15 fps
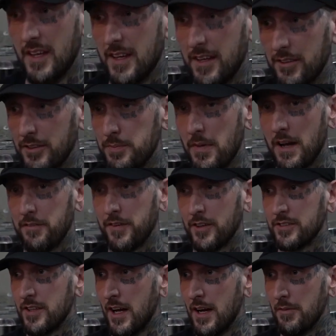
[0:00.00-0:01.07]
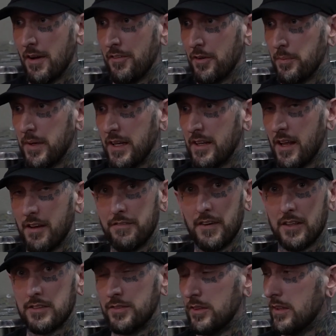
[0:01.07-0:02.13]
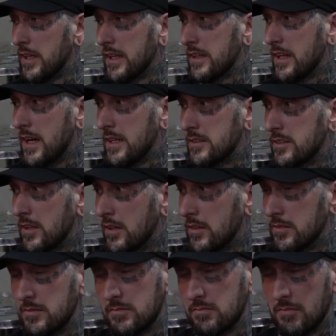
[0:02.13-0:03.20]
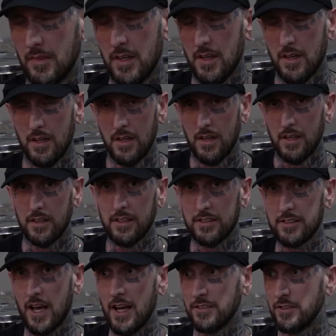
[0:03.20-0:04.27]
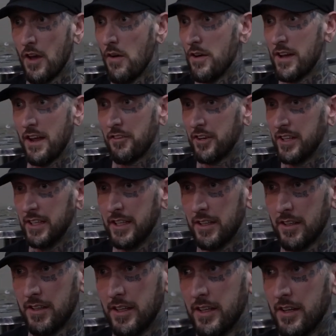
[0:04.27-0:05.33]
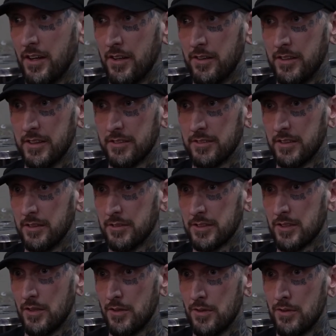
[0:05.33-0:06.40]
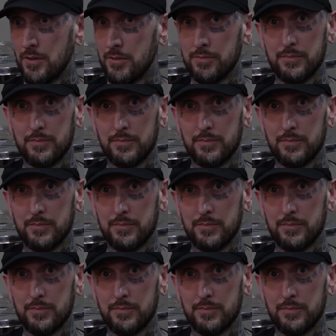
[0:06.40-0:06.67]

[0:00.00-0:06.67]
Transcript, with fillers: it was my first time ever being at a festival like that, so these guys going every year. You know, it, it was a whole